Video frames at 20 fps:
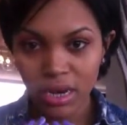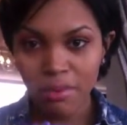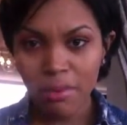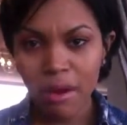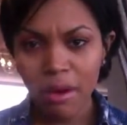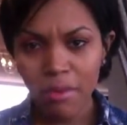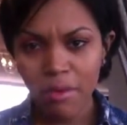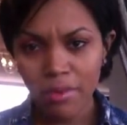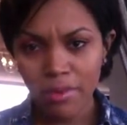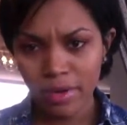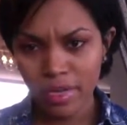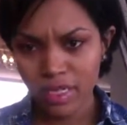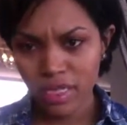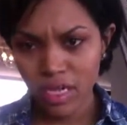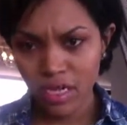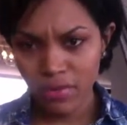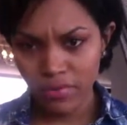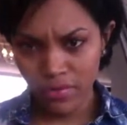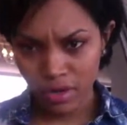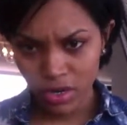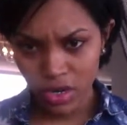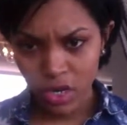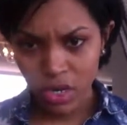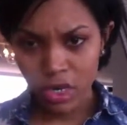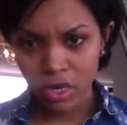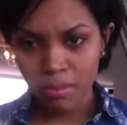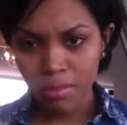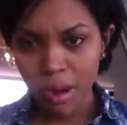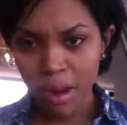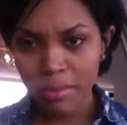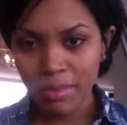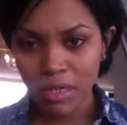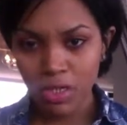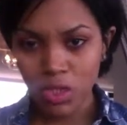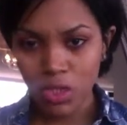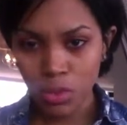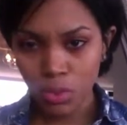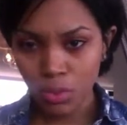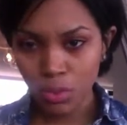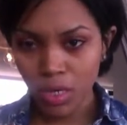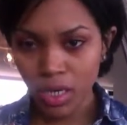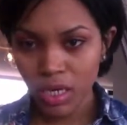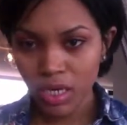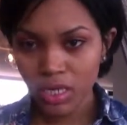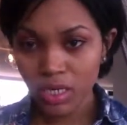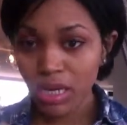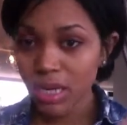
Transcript: I probably wear this color for probably 2 weeks.